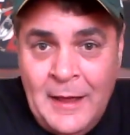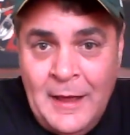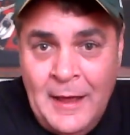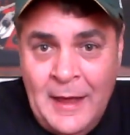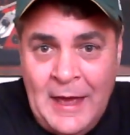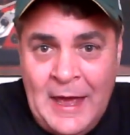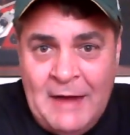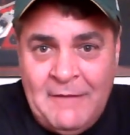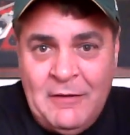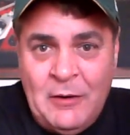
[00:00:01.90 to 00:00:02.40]

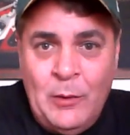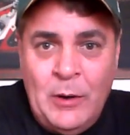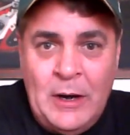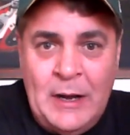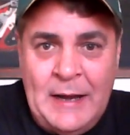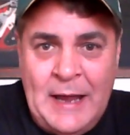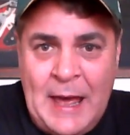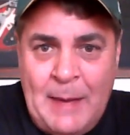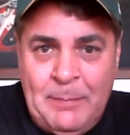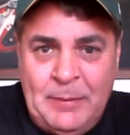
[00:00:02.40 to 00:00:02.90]
Hey
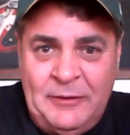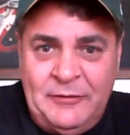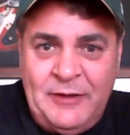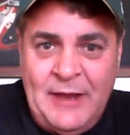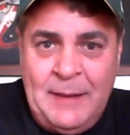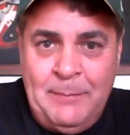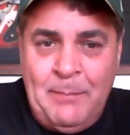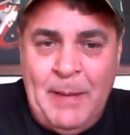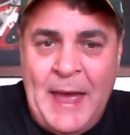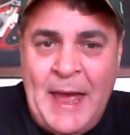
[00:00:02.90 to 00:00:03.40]
everyone, happy
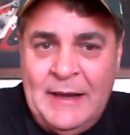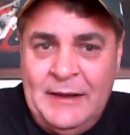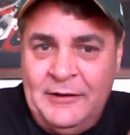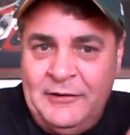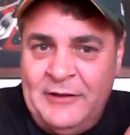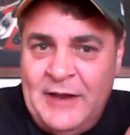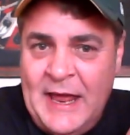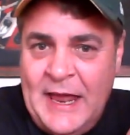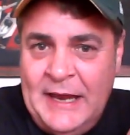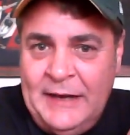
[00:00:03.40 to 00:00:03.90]
St. Paddy's
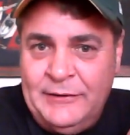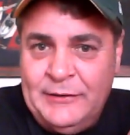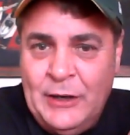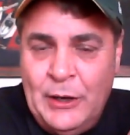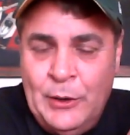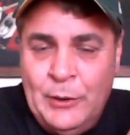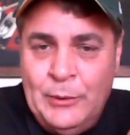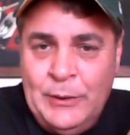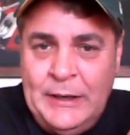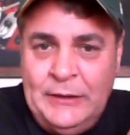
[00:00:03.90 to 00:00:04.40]
Day.
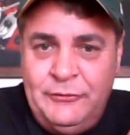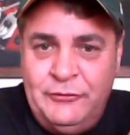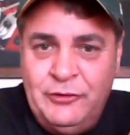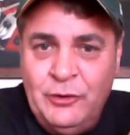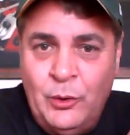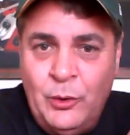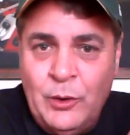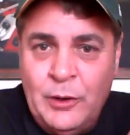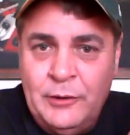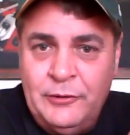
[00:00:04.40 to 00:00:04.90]
Tony
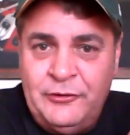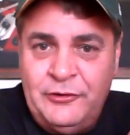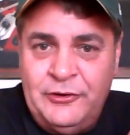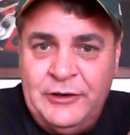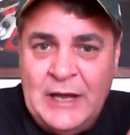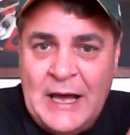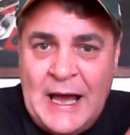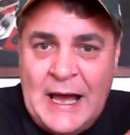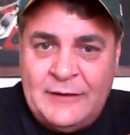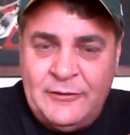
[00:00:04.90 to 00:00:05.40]
George,
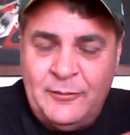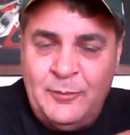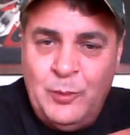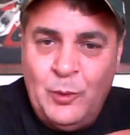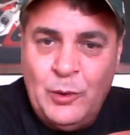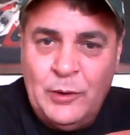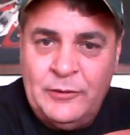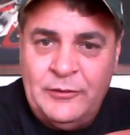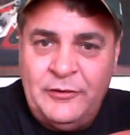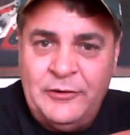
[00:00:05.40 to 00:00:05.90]

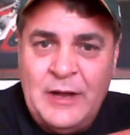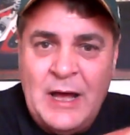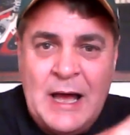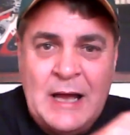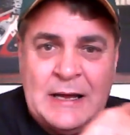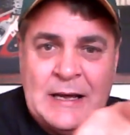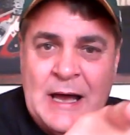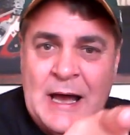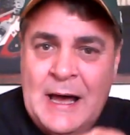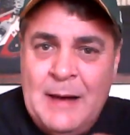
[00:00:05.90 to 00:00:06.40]

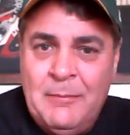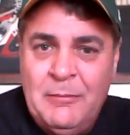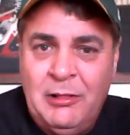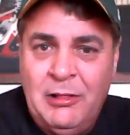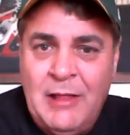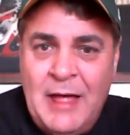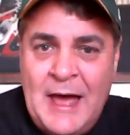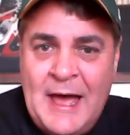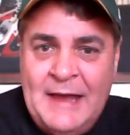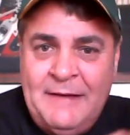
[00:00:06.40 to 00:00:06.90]
DocSports.com,
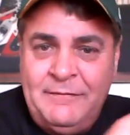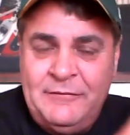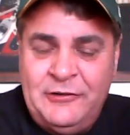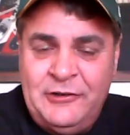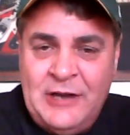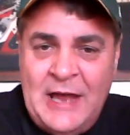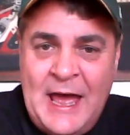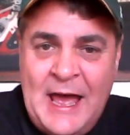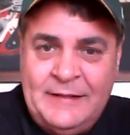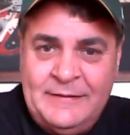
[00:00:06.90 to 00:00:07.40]
live
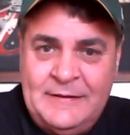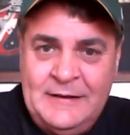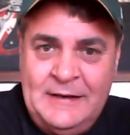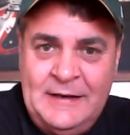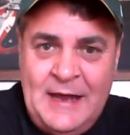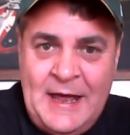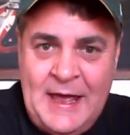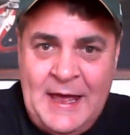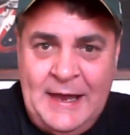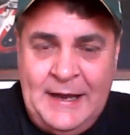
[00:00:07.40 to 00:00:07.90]
chat
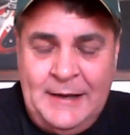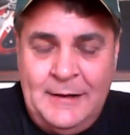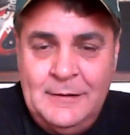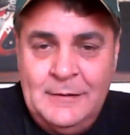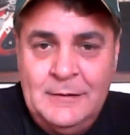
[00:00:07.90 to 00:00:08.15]
today.